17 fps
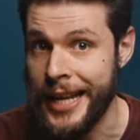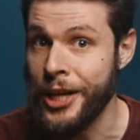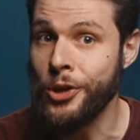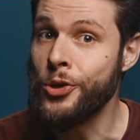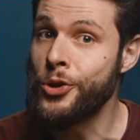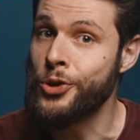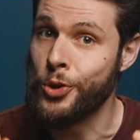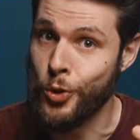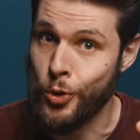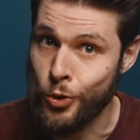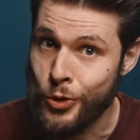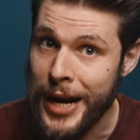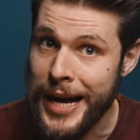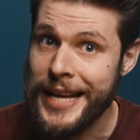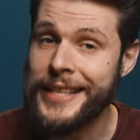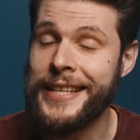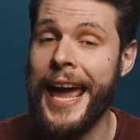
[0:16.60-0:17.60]
and it looks
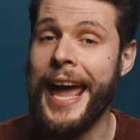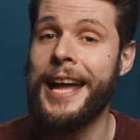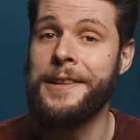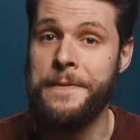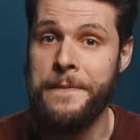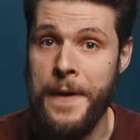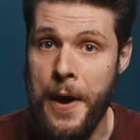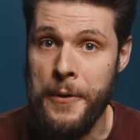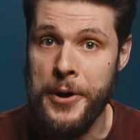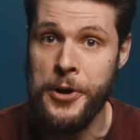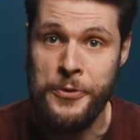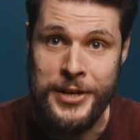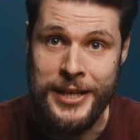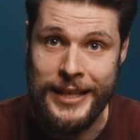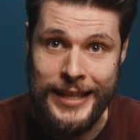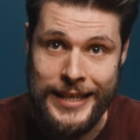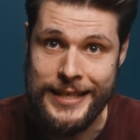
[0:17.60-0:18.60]
great and very
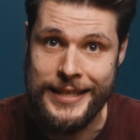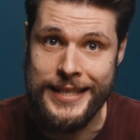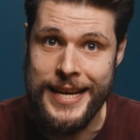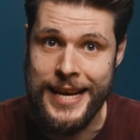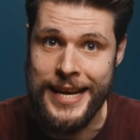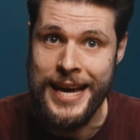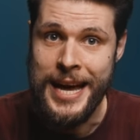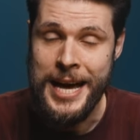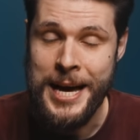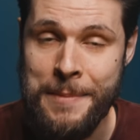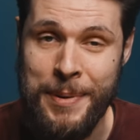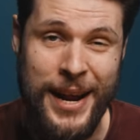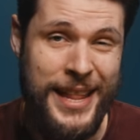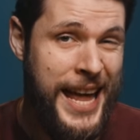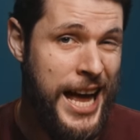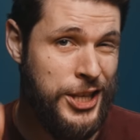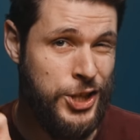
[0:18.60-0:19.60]
realistic, but
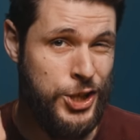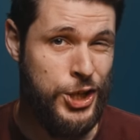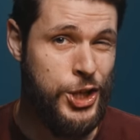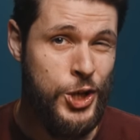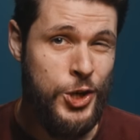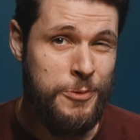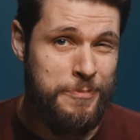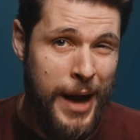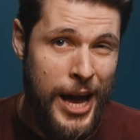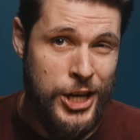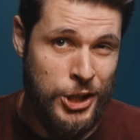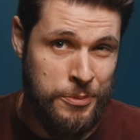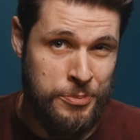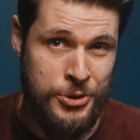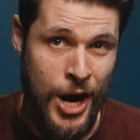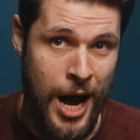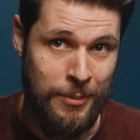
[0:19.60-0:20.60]
it has two major
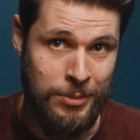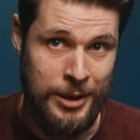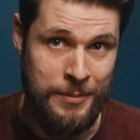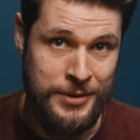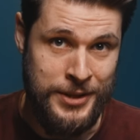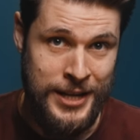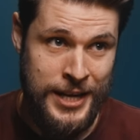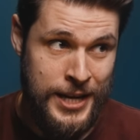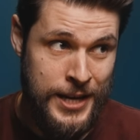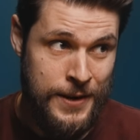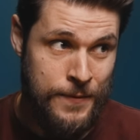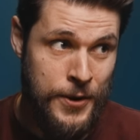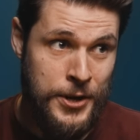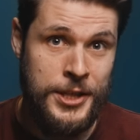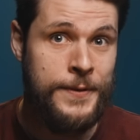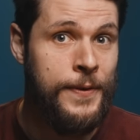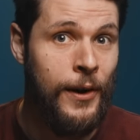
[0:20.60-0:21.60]
problems.
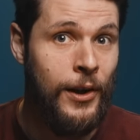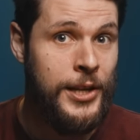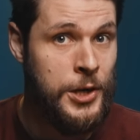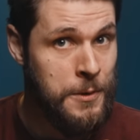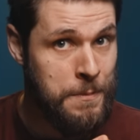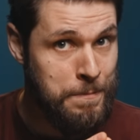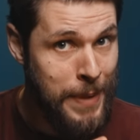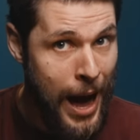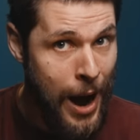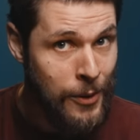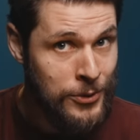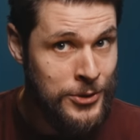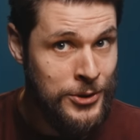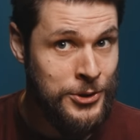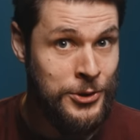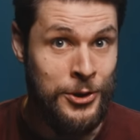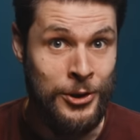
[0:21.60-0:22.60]
First of all, you're bound
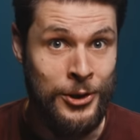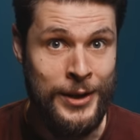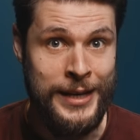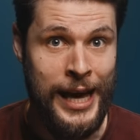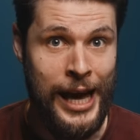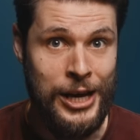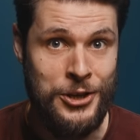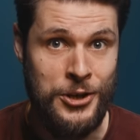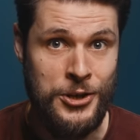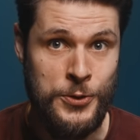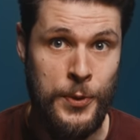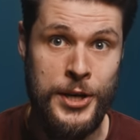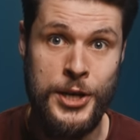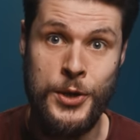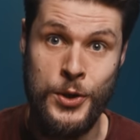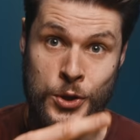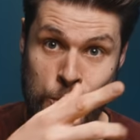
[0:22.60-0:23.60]
to the locations
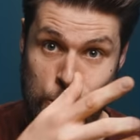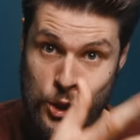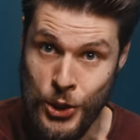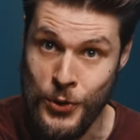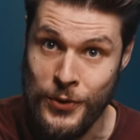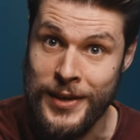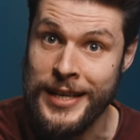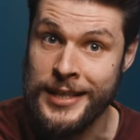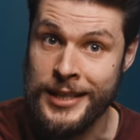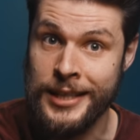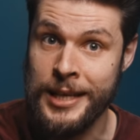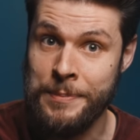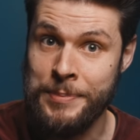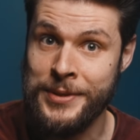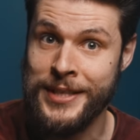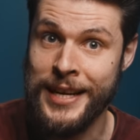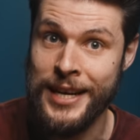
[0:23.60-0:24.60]
where you can shoot these
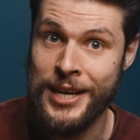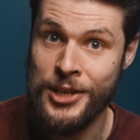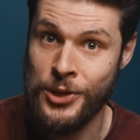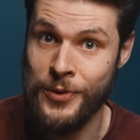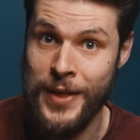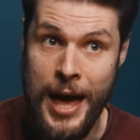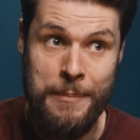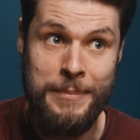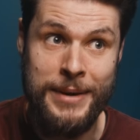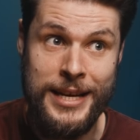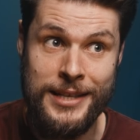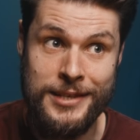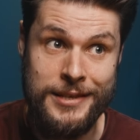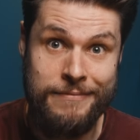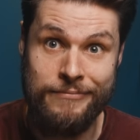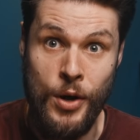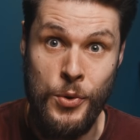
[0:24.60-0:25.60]
clips, so that
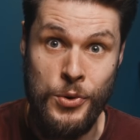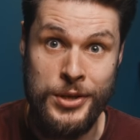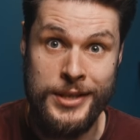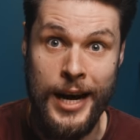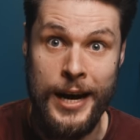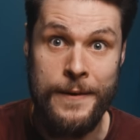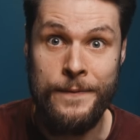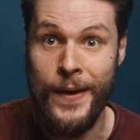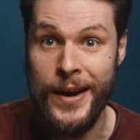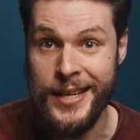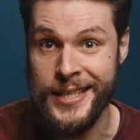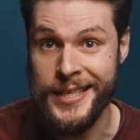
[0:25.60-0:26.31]
means no sci-fi